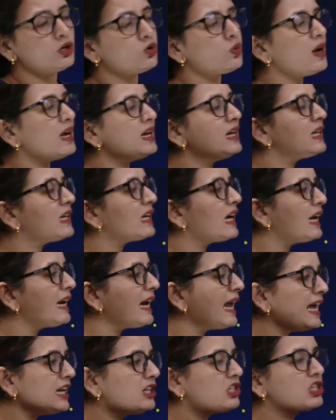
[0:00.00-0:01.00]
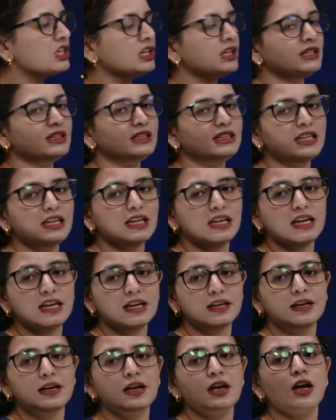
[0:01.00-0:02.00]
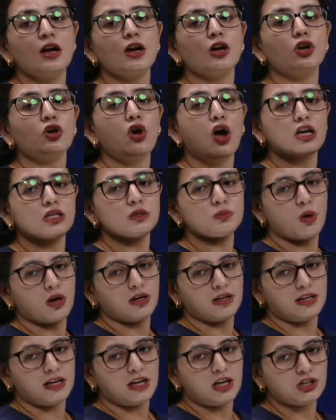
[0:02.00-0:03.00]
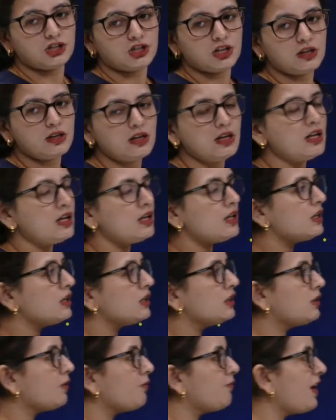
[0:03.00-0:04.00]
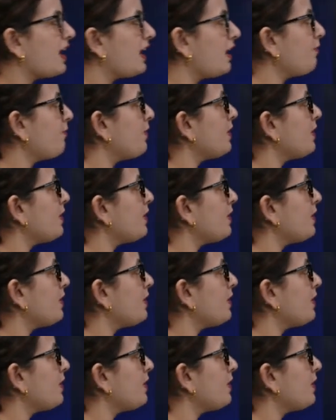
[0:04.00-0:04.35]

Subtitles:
To encourage the cross-pollination, the very